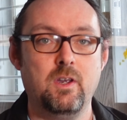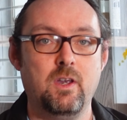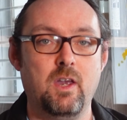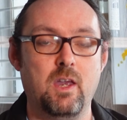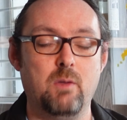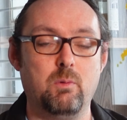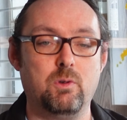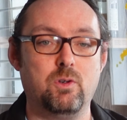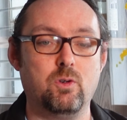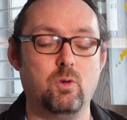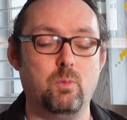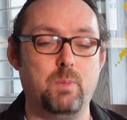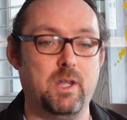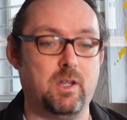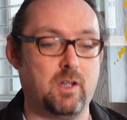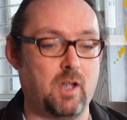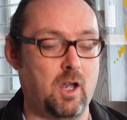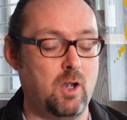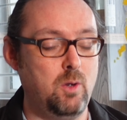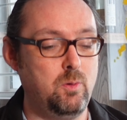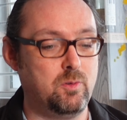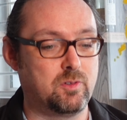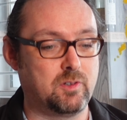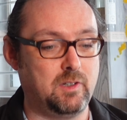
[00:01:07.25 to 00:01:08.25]
It would all be
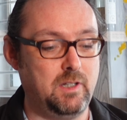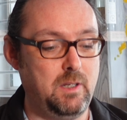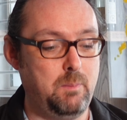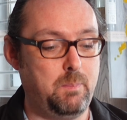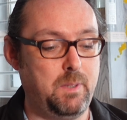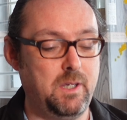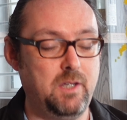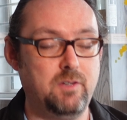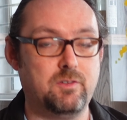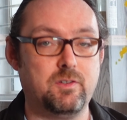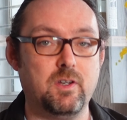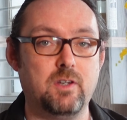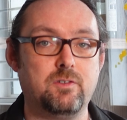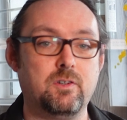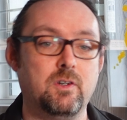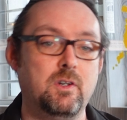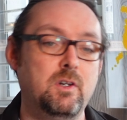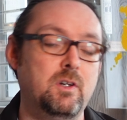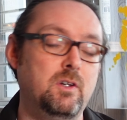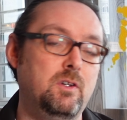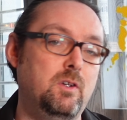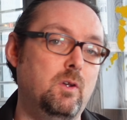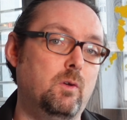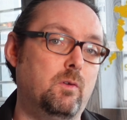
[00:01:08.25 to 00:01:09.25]
coastally peated.
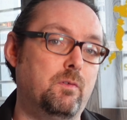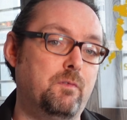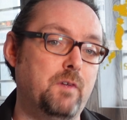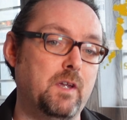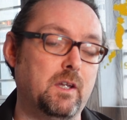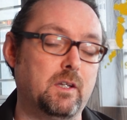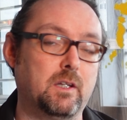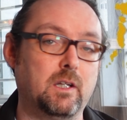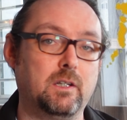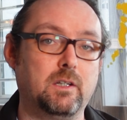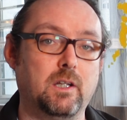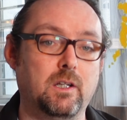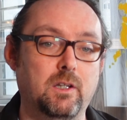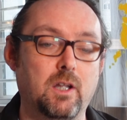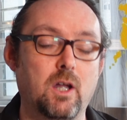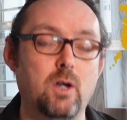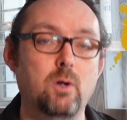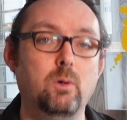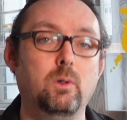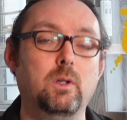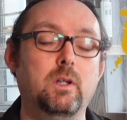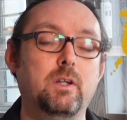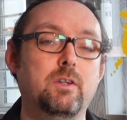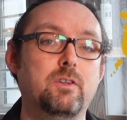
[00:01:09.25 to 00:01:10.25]
You'd think that the
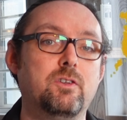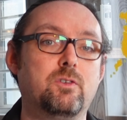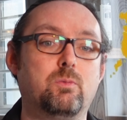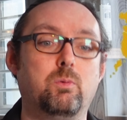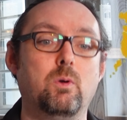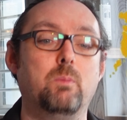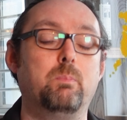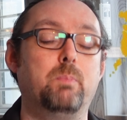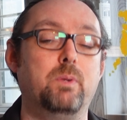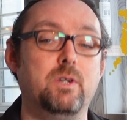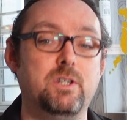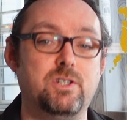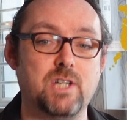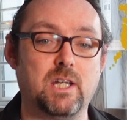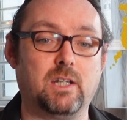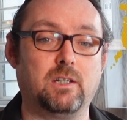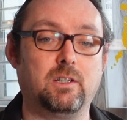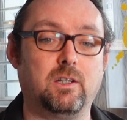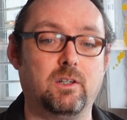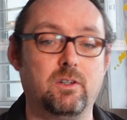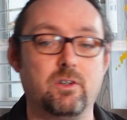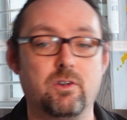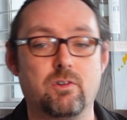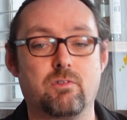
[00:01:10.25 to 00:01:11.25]
Lowlands would be
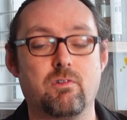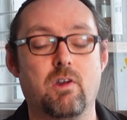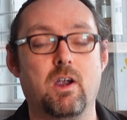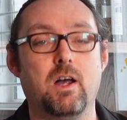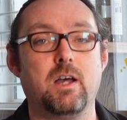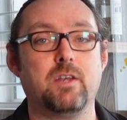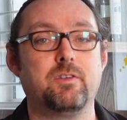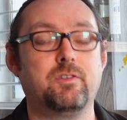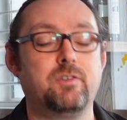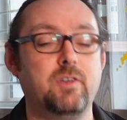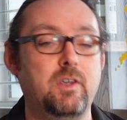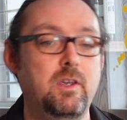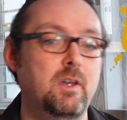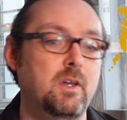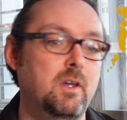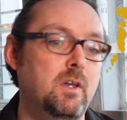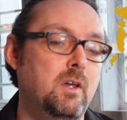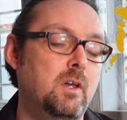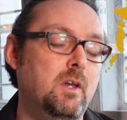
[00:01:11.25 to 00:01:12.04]
gentle and grassy.